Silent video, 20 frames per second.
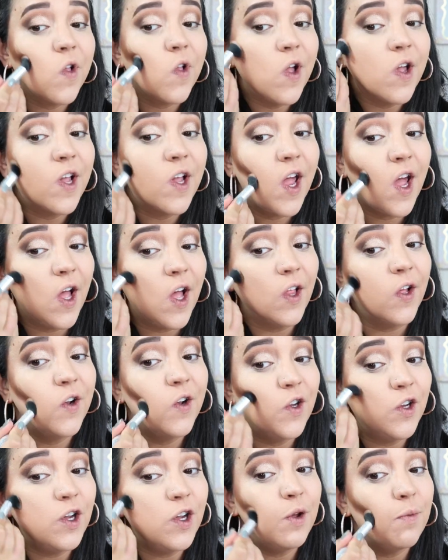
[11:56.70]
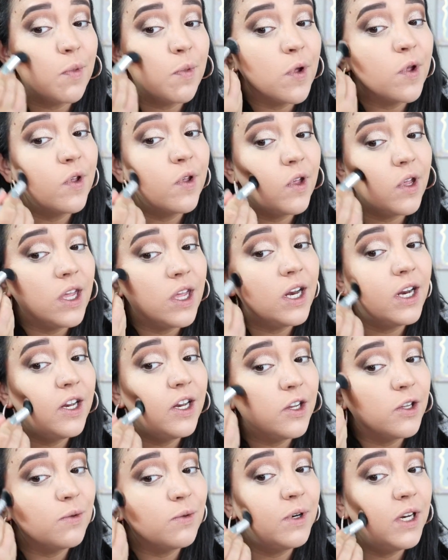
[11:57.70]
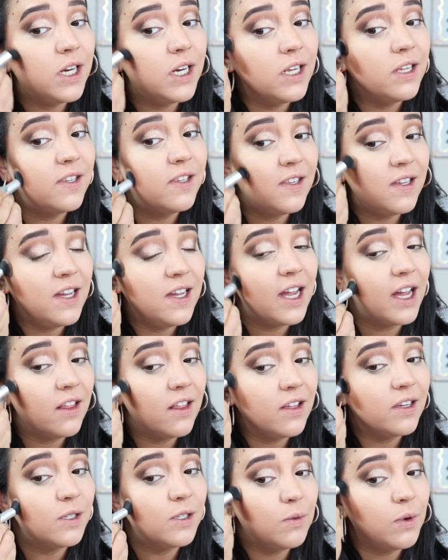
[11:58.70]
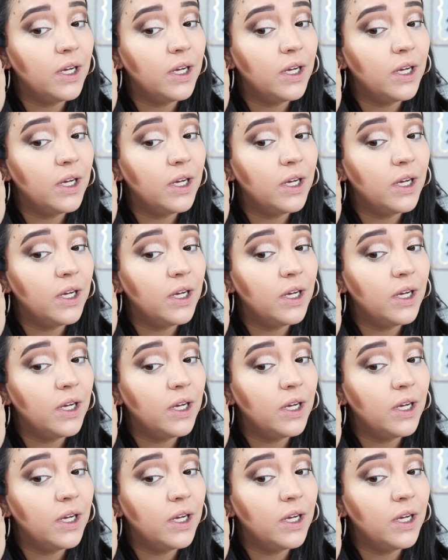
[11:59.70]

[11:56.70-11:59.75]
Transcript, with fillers: like hella cheap. And I just wanted to see how this